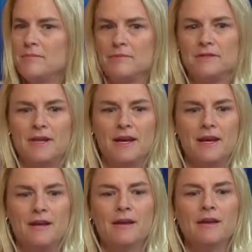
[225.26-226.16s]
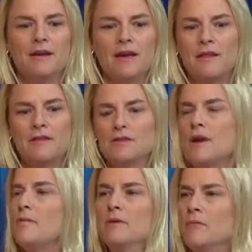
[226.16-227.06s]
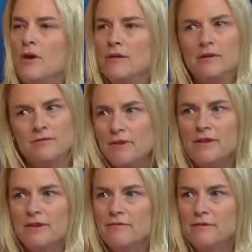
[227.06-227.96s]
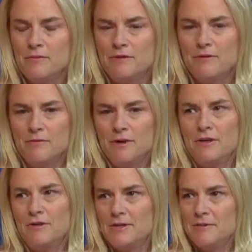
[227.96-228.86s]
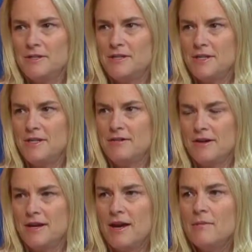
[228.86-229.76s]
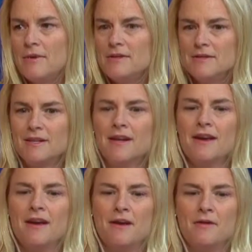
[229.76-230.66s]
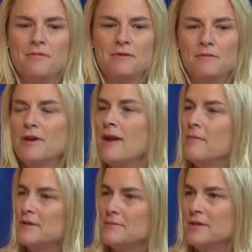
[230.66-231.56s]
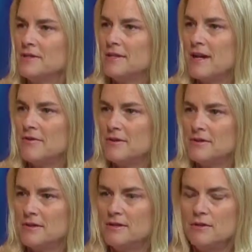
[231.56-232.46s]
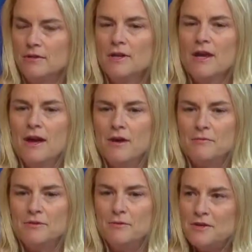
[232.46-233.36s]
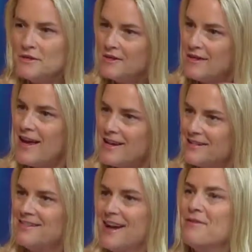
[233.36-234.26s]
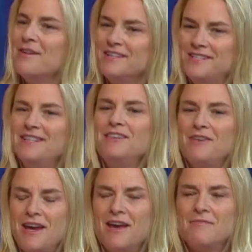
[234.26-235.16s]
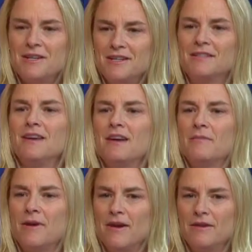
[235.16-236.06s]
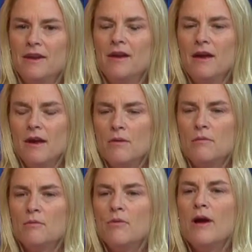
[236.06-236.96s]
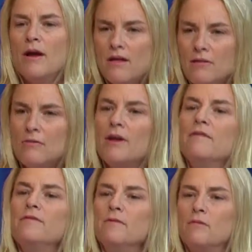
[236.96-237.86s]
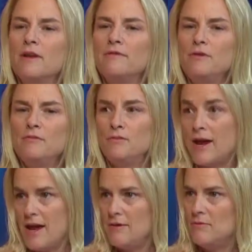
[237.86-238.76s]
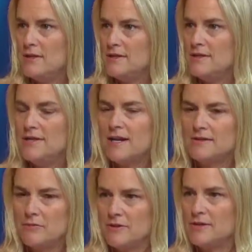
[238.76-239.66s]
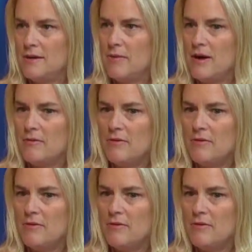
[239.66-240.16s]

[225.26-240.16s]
say at the shopping mall. It's very different between what you're experiencing here on campus to what I'm experiencing out there as an adult. So once you get that established, then you can begin to talk about, well, what have you read? What does the textbook say about